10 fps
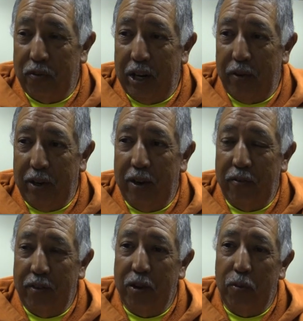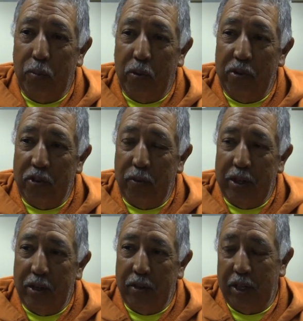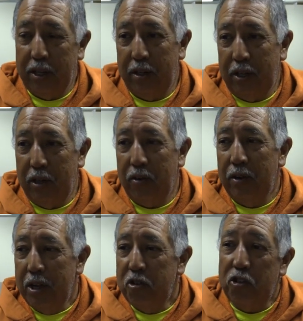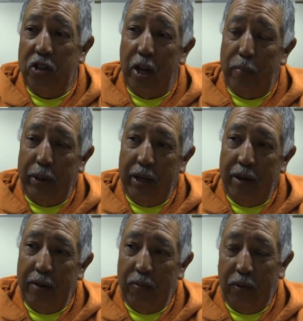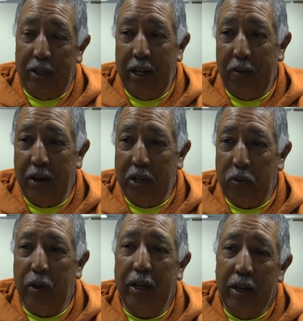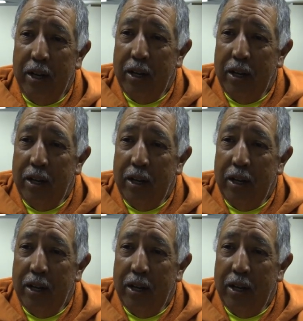Finally, we have boys that we know that can step in when they graduate.